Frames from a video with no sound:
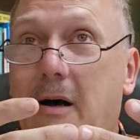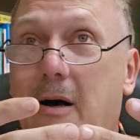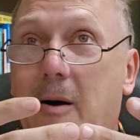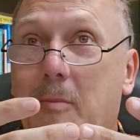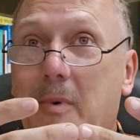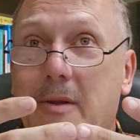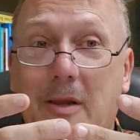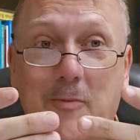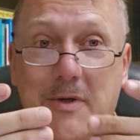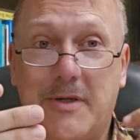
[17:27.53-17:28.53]
Um, and
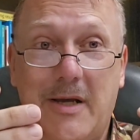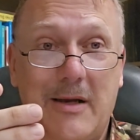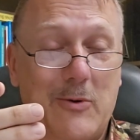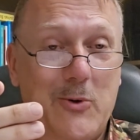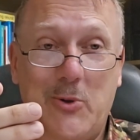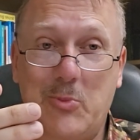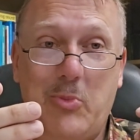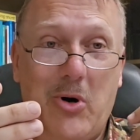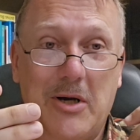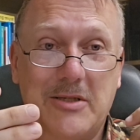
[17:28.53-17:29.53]
then we say it couldn't
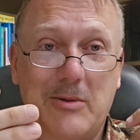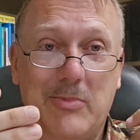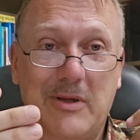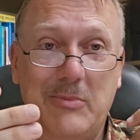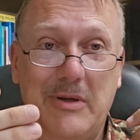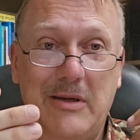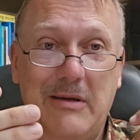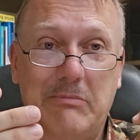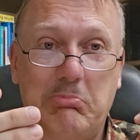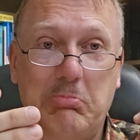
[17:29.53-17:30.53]
possibly
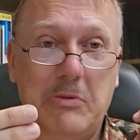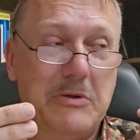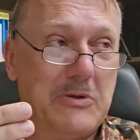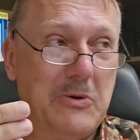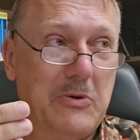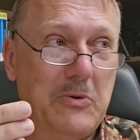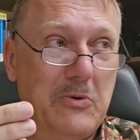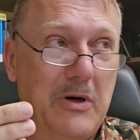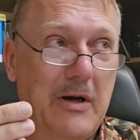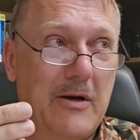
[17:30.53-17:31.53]
be, and so
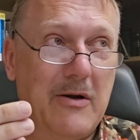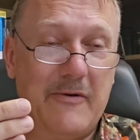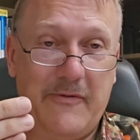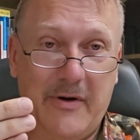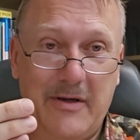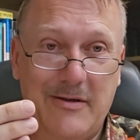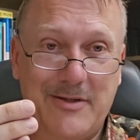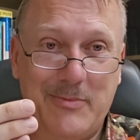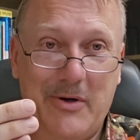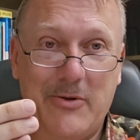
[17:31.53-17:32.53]
I got to find it
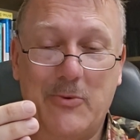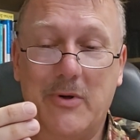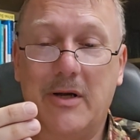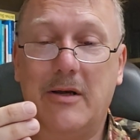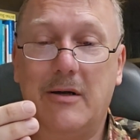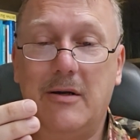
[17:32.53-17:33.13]
some other way.